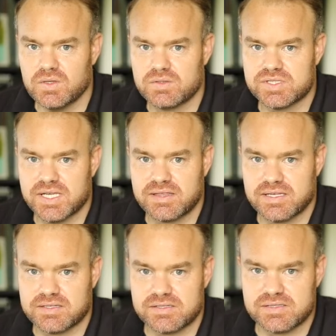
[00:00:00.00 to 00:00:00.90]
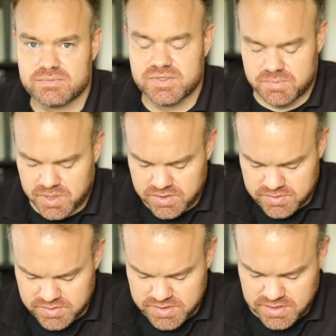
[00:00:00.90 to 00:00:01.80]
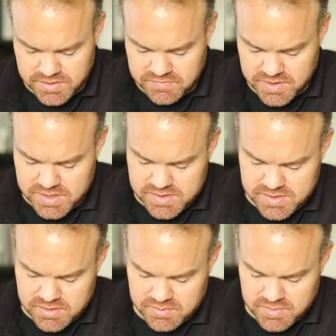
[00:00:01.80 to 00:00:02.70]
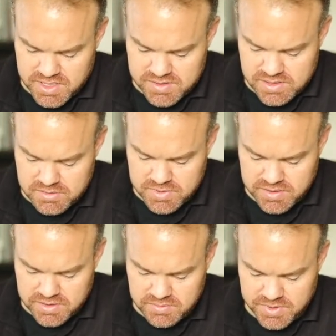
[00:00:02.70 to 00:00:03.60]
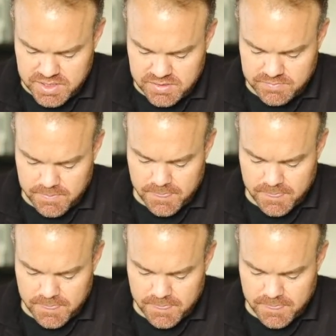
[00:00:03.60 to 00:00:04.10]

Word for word: which I think there's some spiritual significance there we may talk about in a minute.